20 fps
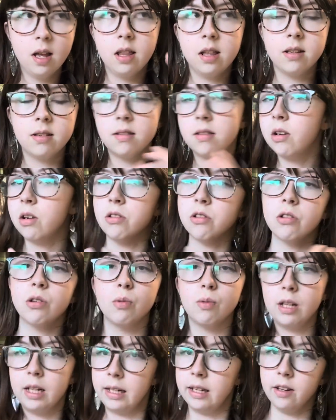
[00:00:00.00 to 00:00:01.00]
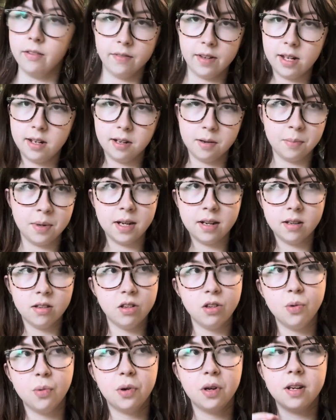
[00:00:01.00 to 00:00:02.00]
This is also really convenient because
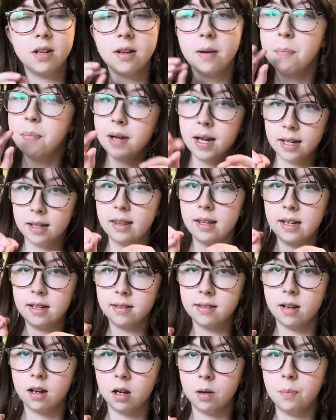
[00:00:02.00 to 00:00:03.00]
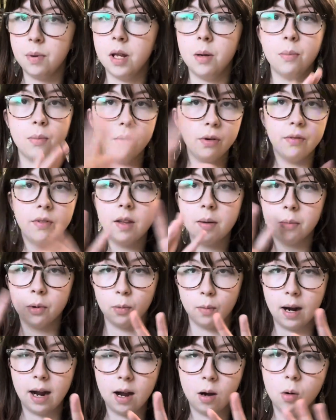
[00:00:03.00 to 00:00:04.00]
you can pick things up and move them
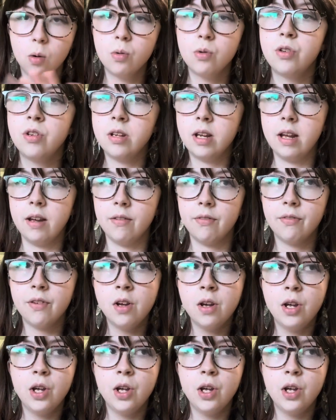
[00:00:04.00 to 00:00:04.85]
around if